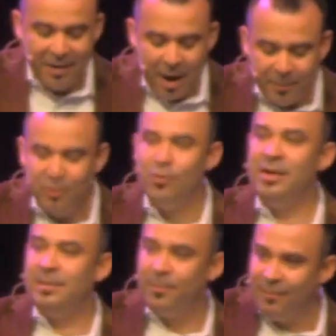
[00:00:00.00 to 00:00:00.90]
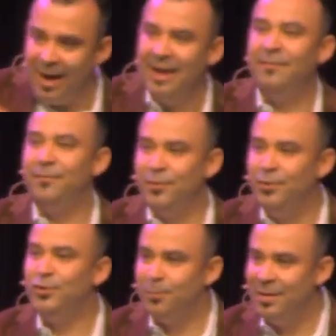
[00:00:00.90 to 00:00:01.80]
the opportunity to provide for
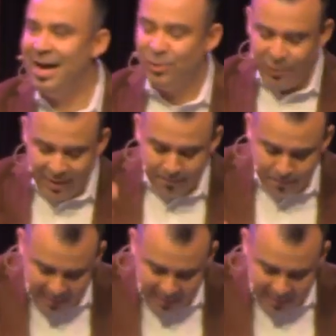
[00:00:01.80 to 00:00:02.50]
you supernaturally.